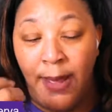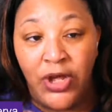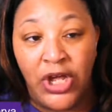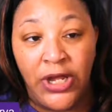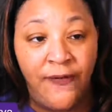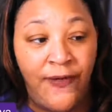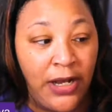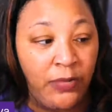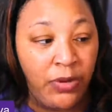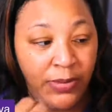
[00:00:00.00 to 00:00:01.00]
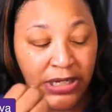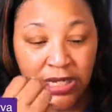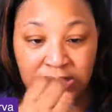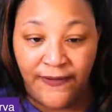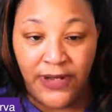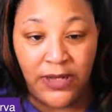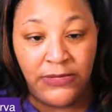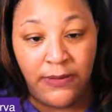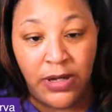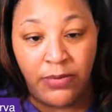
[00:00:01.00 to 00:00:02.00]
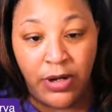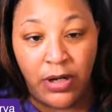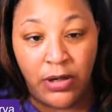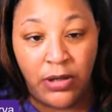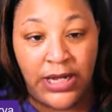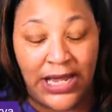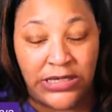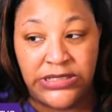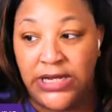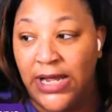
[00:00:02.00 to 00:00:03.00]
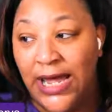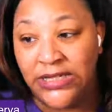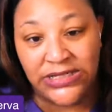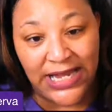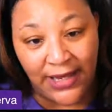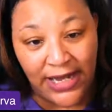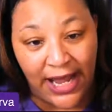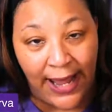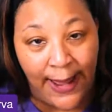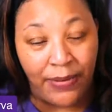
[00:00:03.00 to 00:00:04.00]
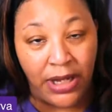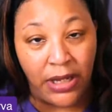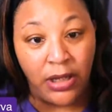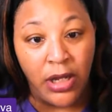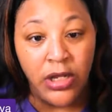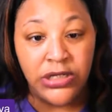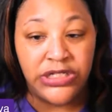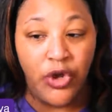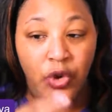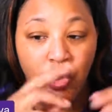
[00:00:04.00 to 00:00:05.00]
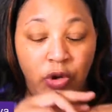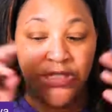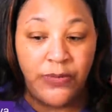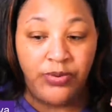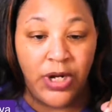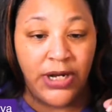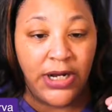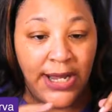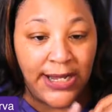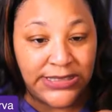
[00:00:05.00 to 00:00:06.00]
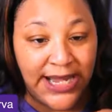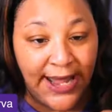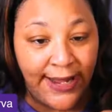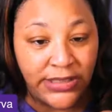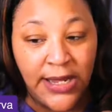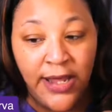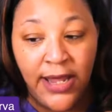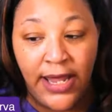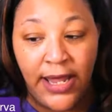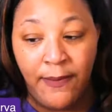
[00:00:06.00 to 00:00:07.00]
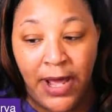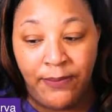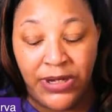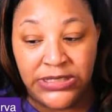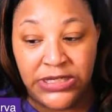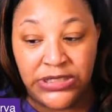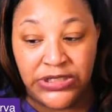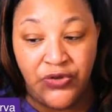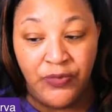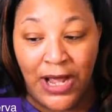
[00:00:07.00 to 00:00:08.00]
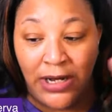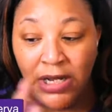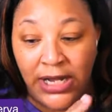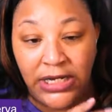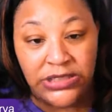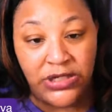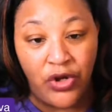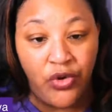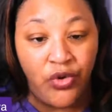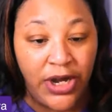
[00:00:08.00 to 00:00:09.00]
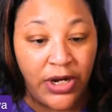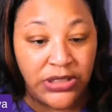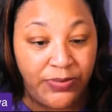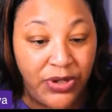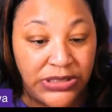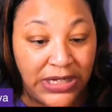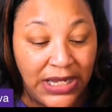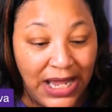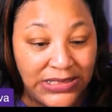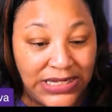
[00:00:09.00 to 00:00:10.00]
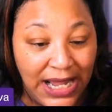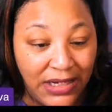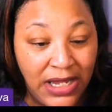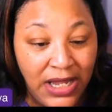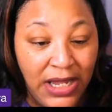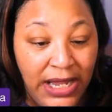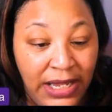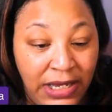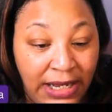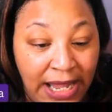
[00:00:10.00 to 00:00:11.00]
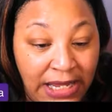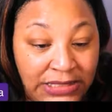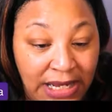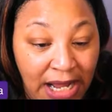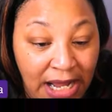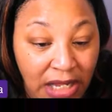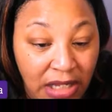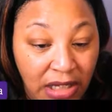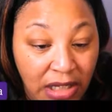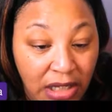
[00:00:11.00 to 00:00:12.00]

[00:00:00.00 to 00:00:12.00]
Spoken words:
I'm unavailable because a family member got sick. I just had that happen. So, who is the point of contact in my business? Do my clients know who they're supposed to contact in the case of that?